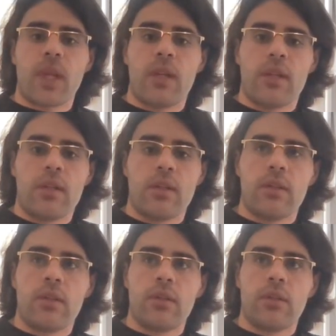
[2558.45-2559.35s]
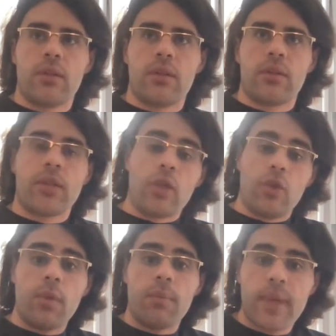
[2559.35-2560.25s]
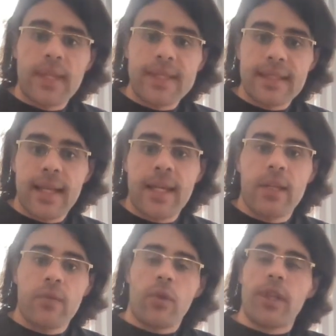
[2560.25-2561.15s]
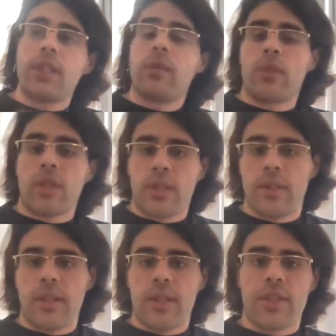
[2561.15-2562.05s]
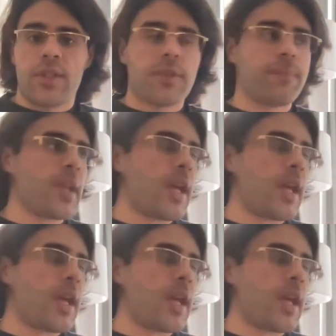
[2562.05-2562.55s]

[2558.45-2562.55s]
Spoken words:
the human baseline for individual intelligence.